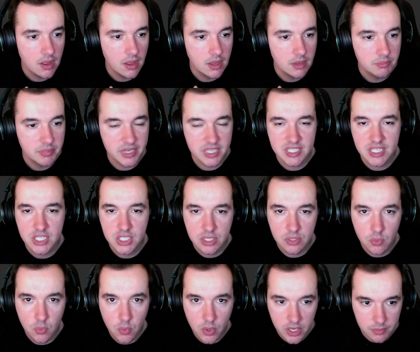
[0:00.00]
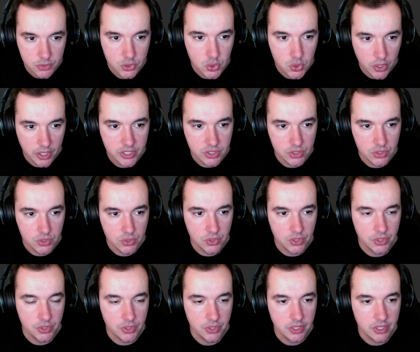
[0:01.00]
But essentially what I'm trying to do
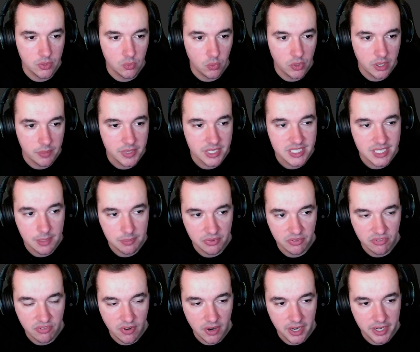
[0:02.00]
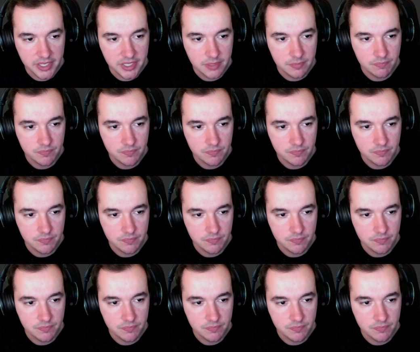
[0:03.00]
here and what I'm exemplifying